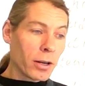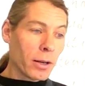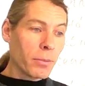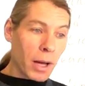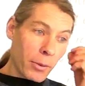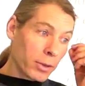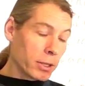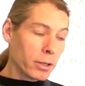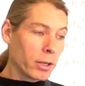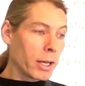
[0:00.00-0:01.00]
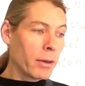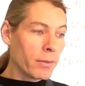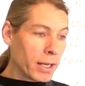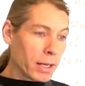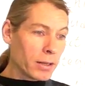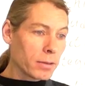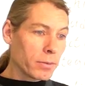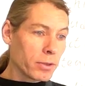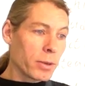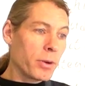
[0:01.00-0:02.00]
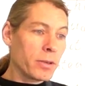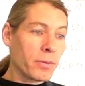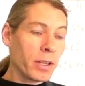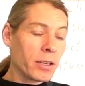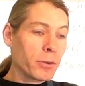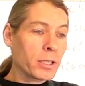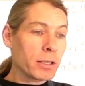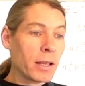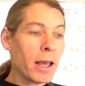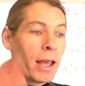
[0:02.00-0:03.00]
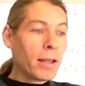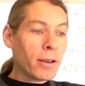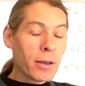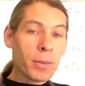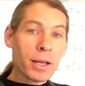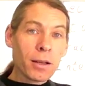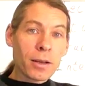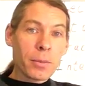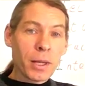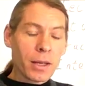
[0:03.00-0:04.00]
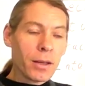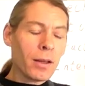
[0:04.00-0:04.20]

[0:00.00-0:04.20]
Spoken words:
And I would just look at Venus. For some reason, Venus would just say, hey, look at me, look at me.